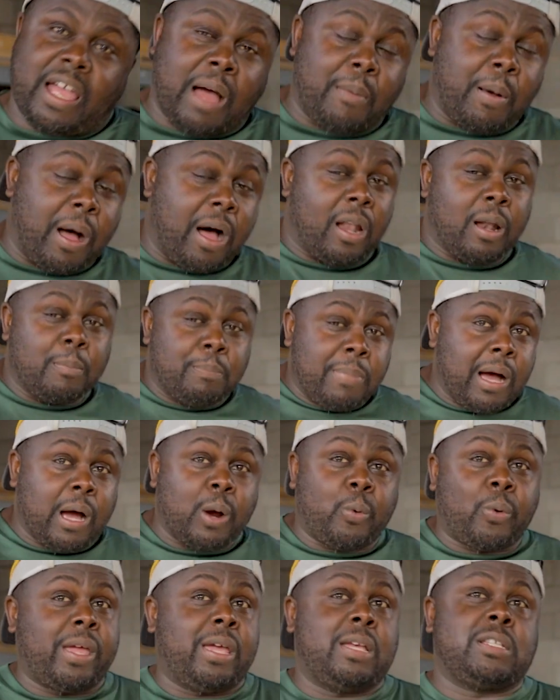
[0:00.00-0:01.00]
I'm all
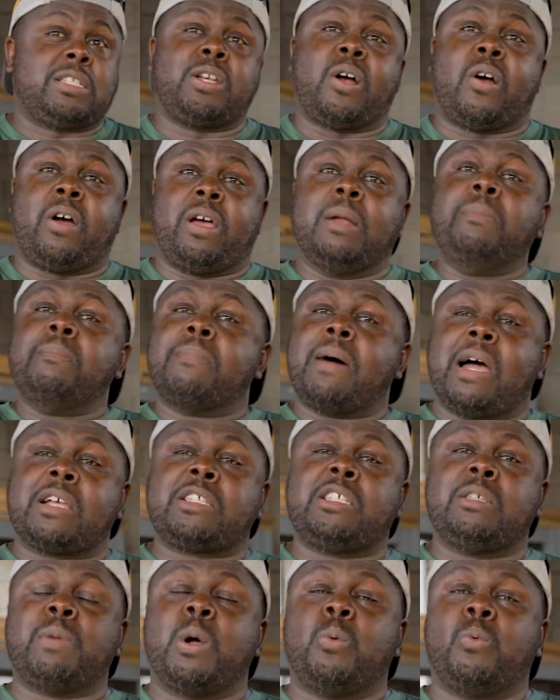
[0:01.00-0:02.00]
about raised garden
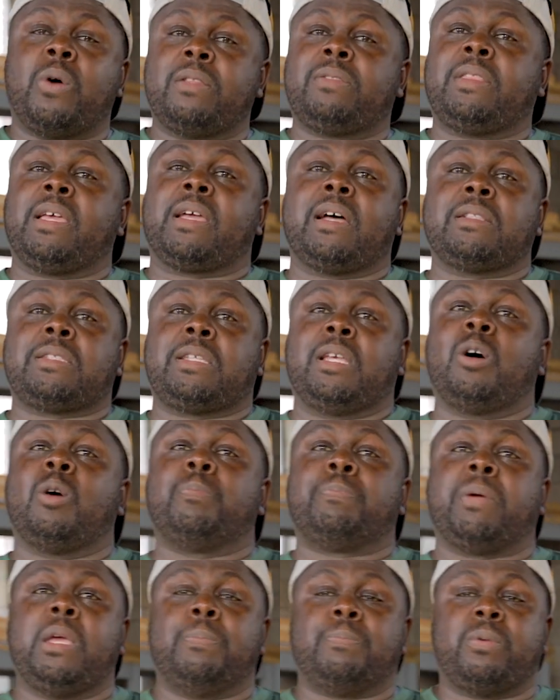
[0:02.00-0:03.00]
boxes, but one thing I
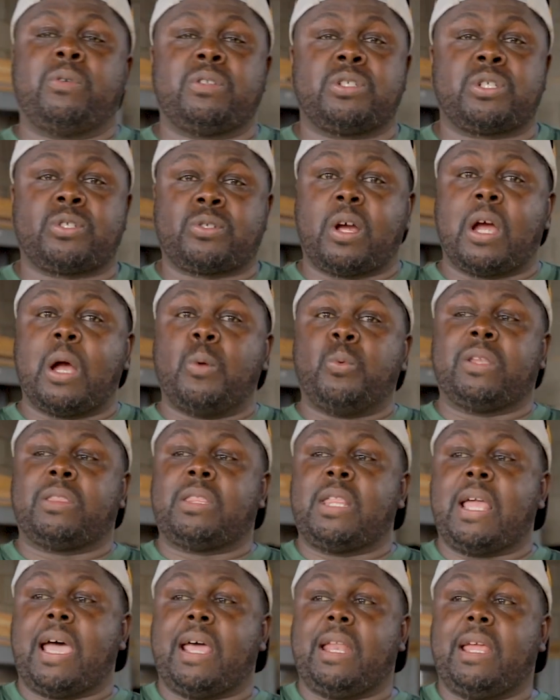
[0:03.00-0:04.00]
tell people to start
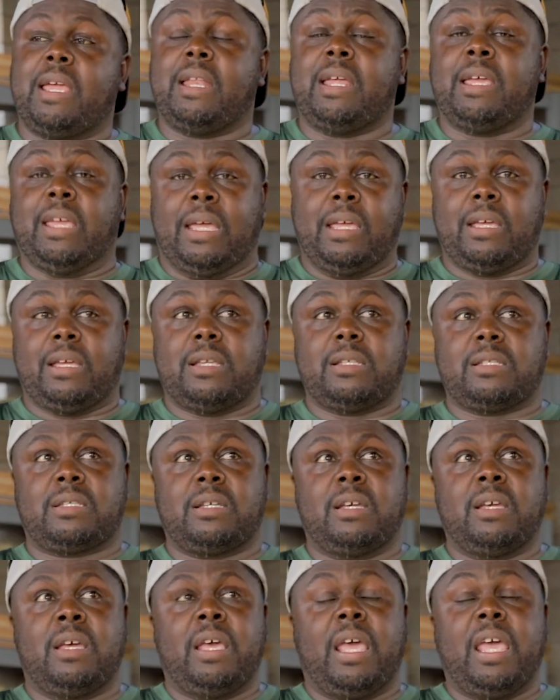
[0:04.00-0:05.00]
with that it
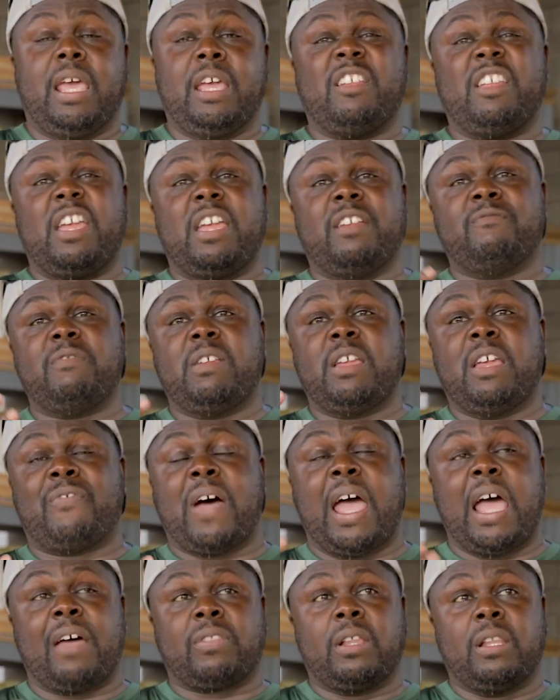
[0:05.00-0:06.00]
is, and if
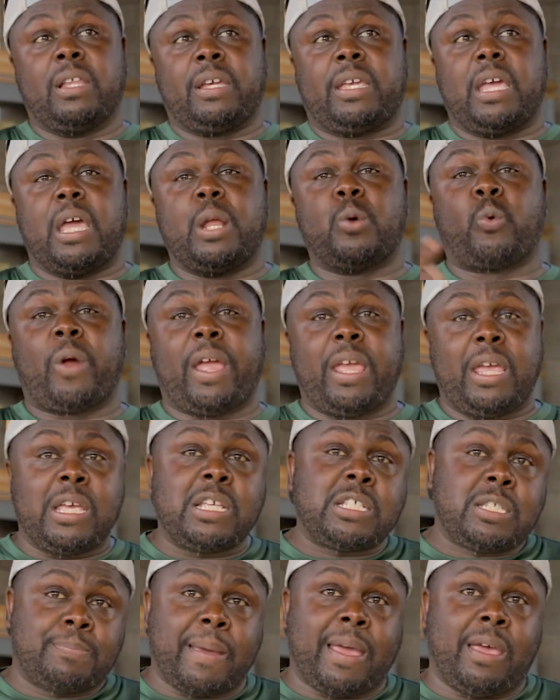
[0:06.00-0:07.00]
I have to look at
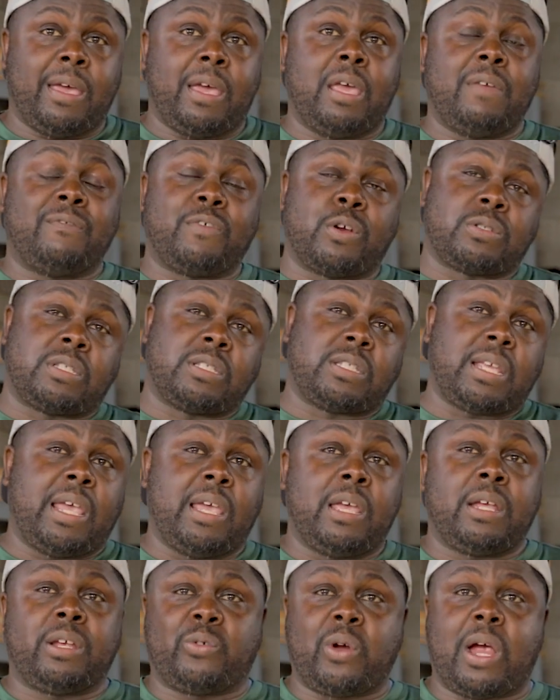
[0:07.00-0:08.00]
raised bed versus
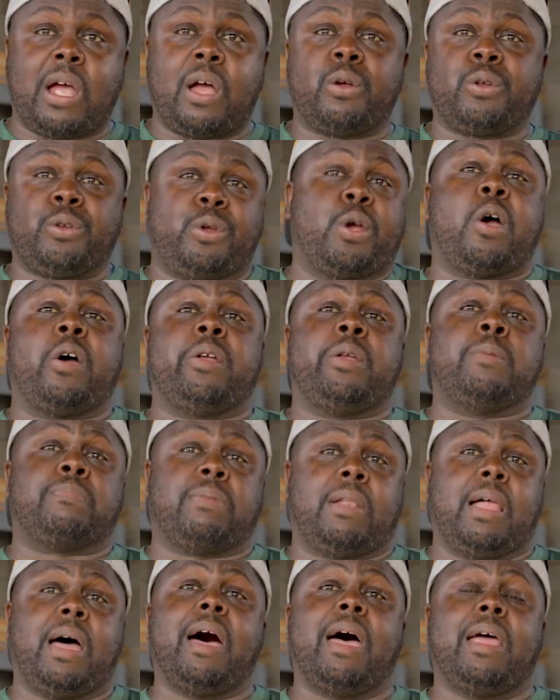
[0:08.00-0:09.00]
in-ground garden
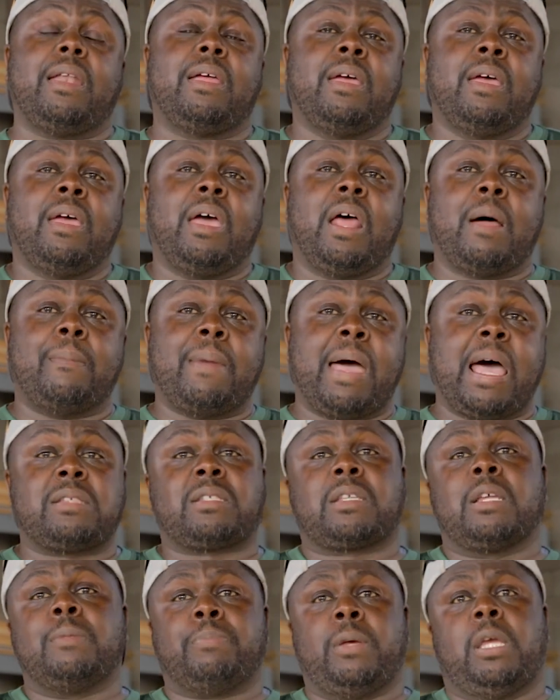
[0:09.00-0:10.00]
plot, I'm
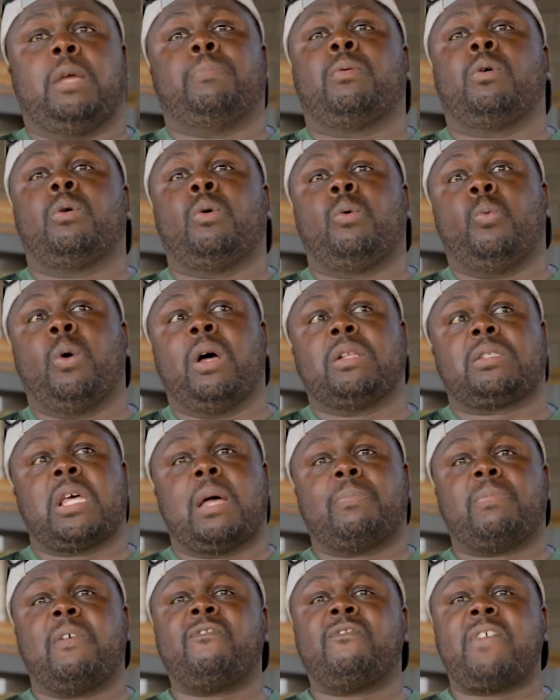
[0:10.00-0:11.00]
asking people what
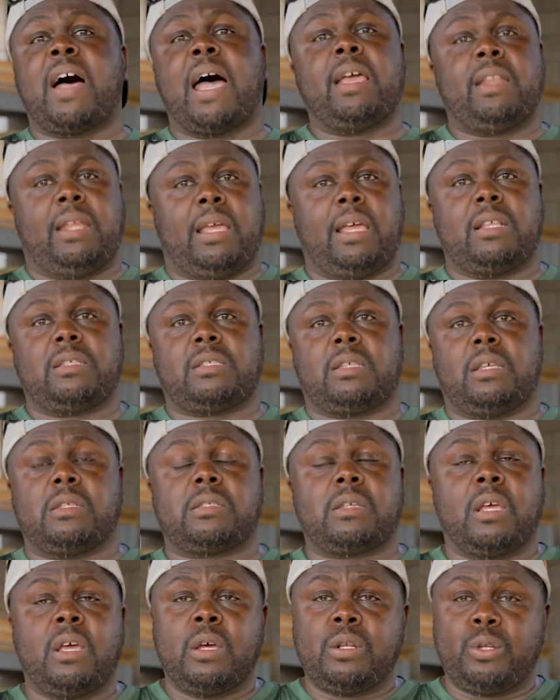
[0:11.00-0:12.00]
type of
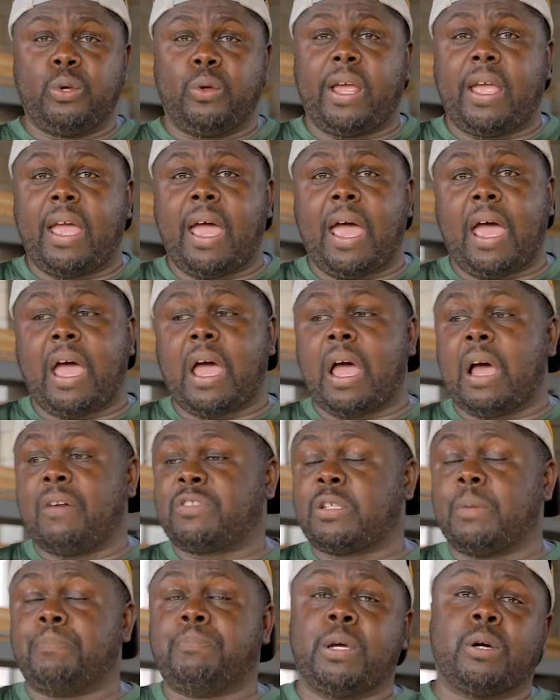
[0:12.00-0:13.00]
finances do they
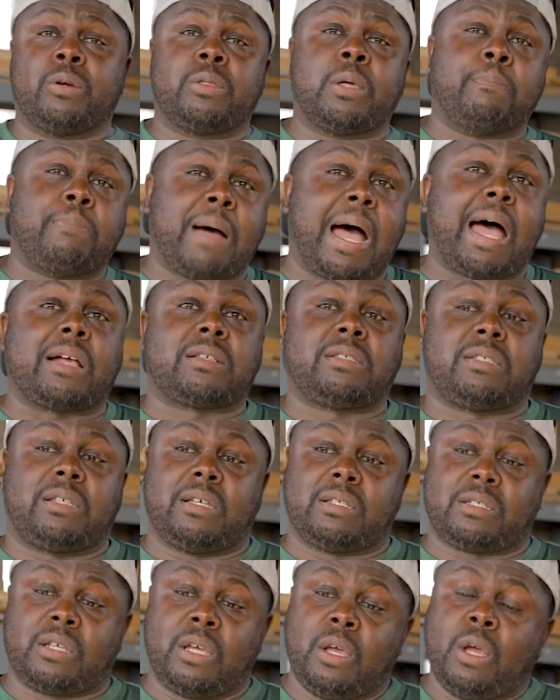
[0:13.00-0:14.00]
have to build the
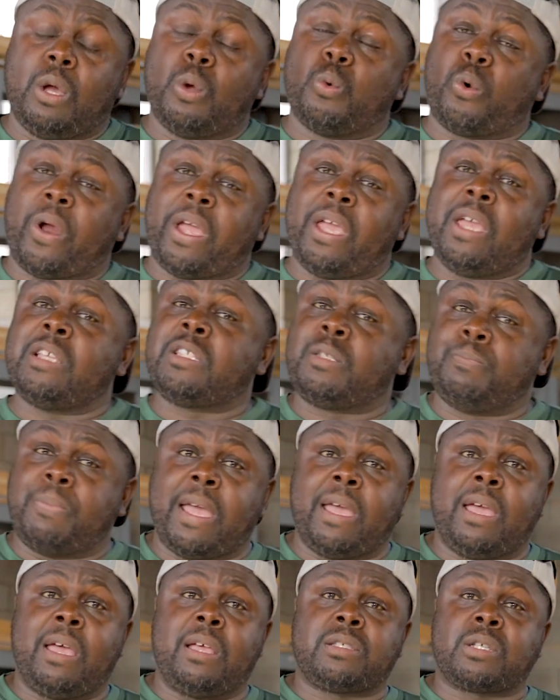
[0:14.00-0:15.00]
boxes. Raised
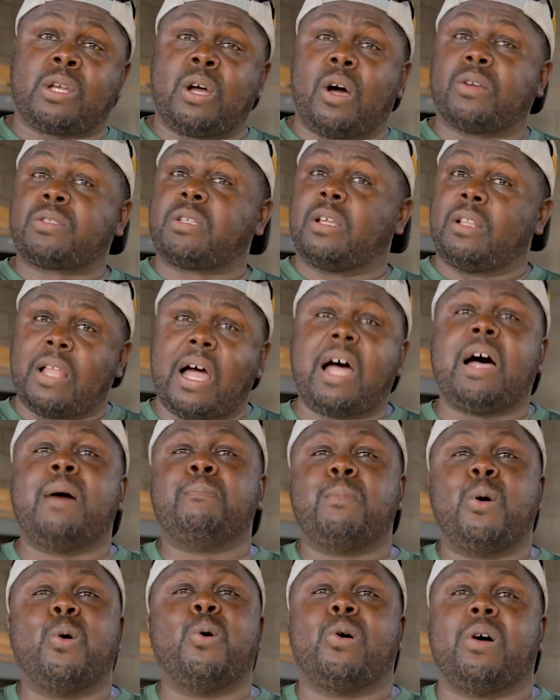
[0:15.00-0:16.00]
beds cost a
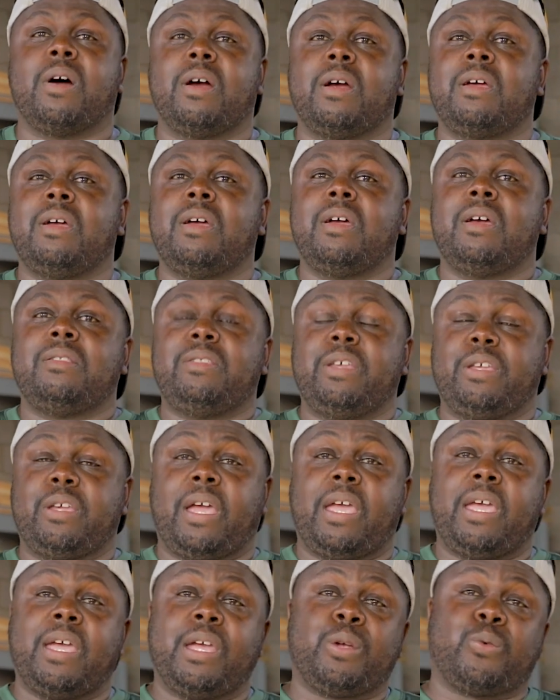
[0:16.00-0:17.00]
lot more than
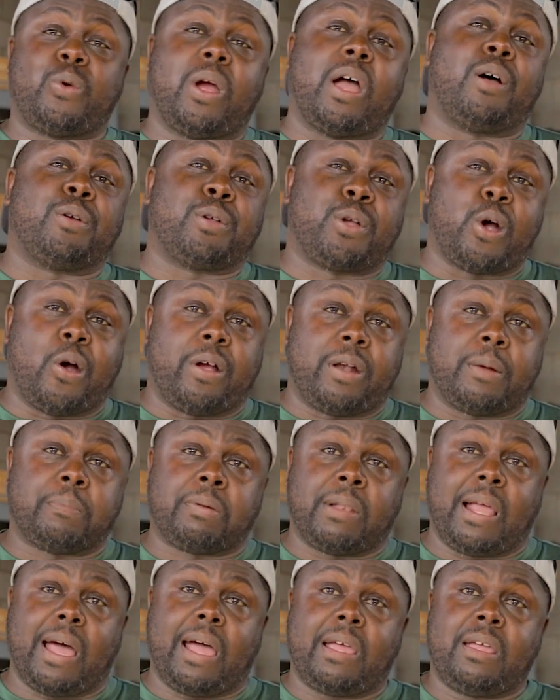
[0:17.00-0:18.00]
your in-ground garden
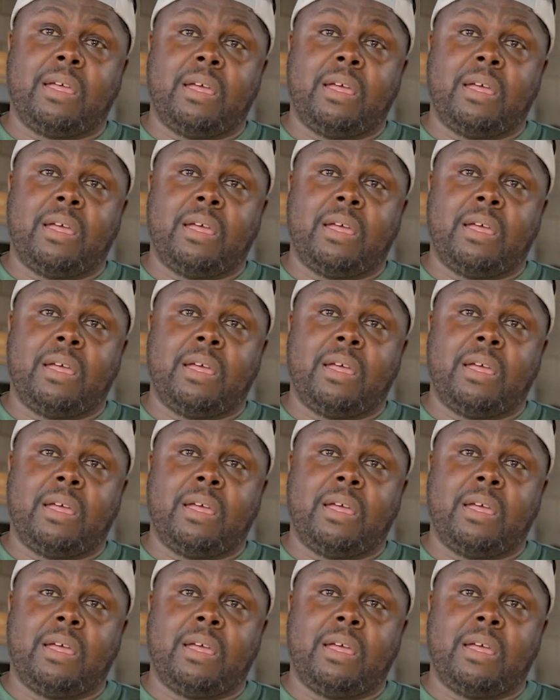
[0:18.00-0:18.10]
plot.